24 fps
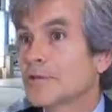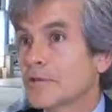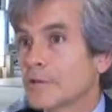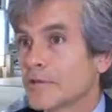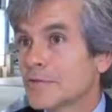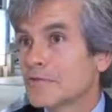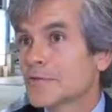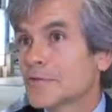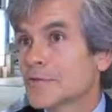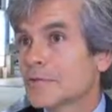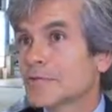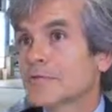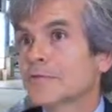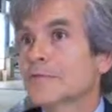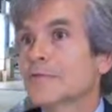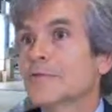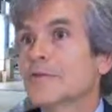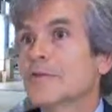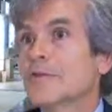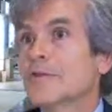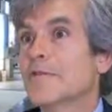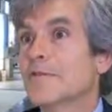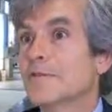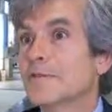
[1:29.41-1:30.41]
useful
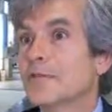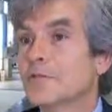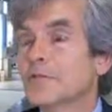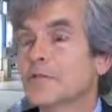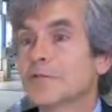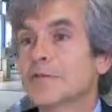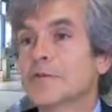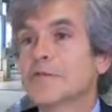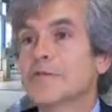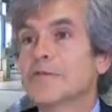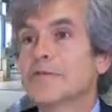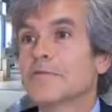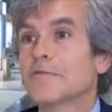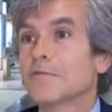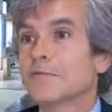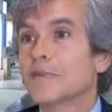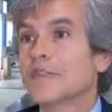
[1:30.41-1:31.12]
for the future of